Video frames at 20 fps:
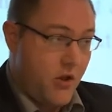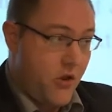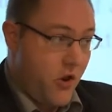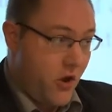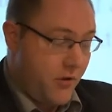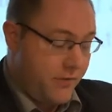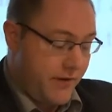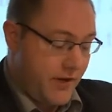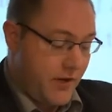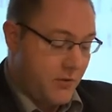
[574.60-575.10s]

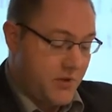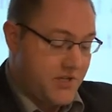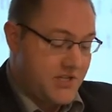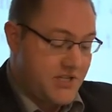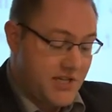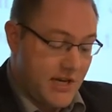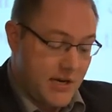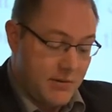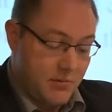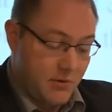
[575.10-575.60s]
Nothing was
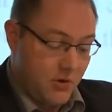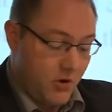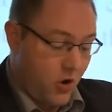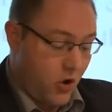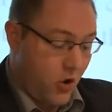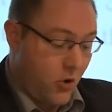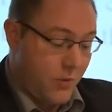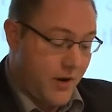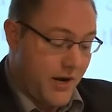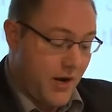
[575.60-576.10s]
stable
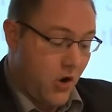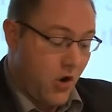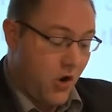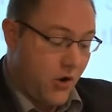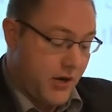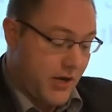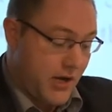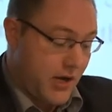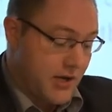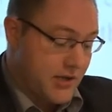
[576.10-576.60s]
or well
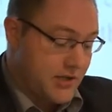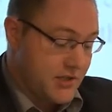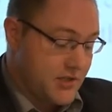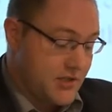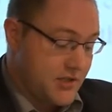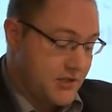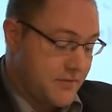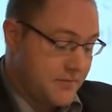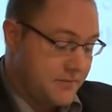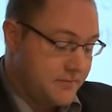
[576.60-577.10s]

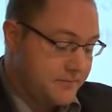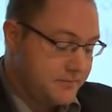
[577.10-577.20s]
organized.